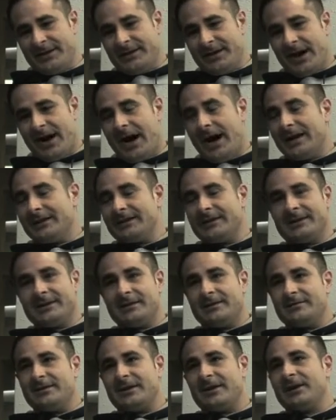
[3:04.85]
hot lead
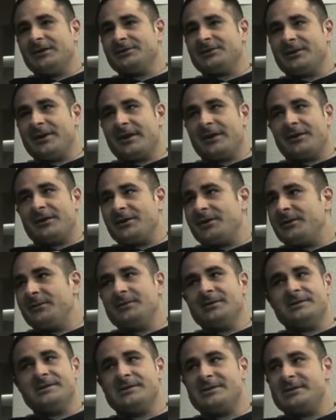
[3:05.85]
of an alternator, you
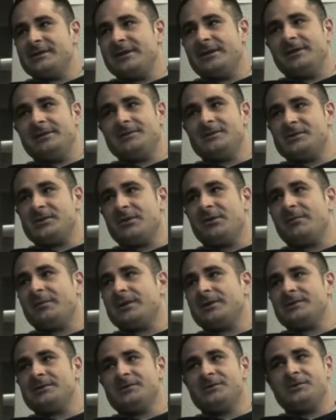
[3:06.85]
would see so
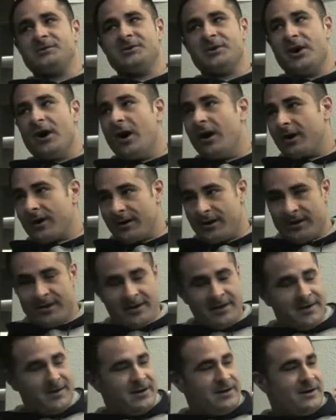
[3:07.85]
much junk
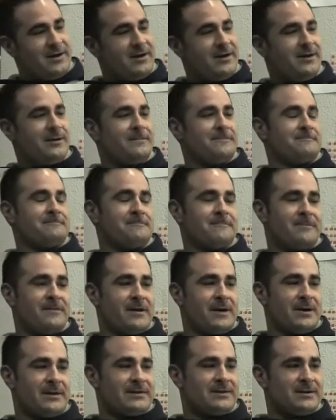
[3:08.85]

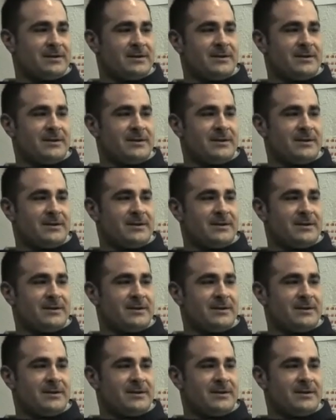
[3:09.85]
that